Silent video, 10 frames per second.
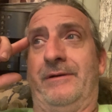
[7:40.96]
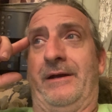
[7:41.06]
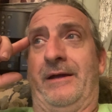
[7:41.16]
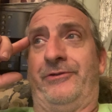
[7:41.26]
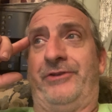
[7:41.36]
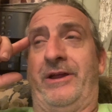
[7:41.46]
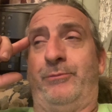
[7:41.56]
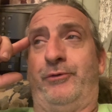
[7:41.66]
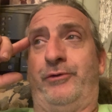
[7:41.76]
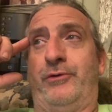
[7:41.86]
it
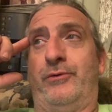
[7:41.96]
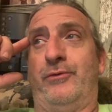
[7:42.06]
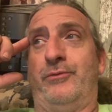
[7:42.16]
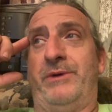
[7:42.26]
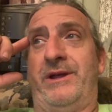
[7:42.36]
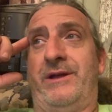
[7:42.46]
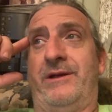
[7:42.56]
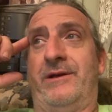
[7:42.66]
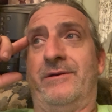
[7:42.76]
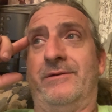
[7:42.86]
seems to
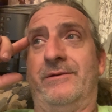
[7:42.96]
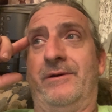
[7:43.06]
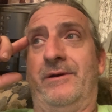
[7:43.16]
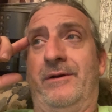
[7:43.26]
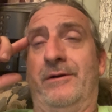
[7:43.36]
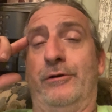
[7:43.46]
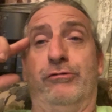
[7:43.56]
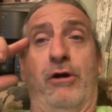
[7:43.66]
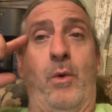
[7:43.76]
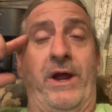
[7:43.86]
be
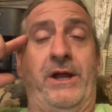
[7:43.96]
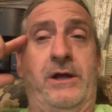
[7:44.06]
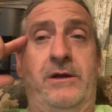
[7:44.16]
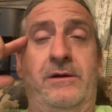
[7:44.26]
growing.